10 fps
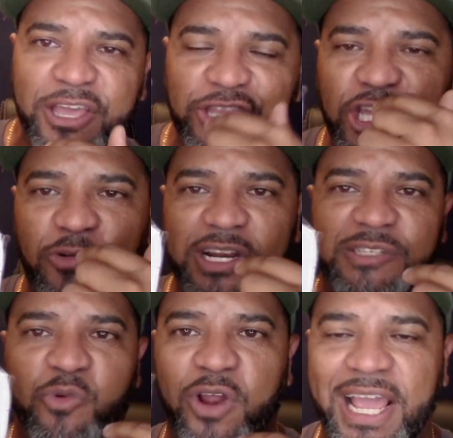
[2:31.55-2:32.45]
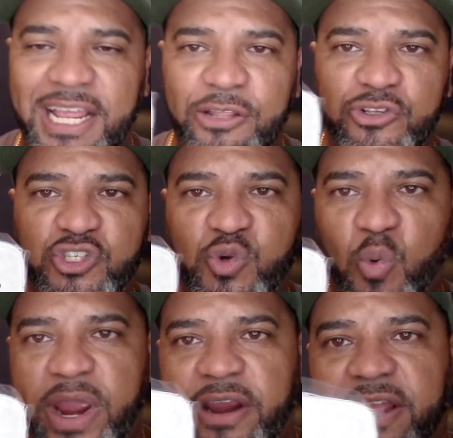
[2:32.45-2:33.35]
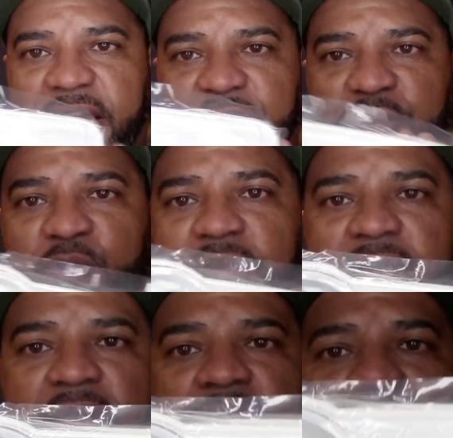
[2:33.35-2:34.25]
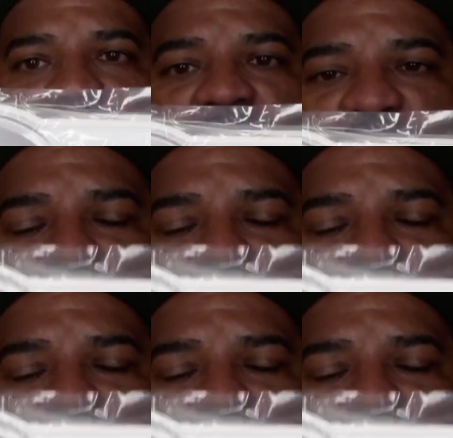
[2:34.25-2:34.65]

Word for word: The other one is more like a little square kind of unit, and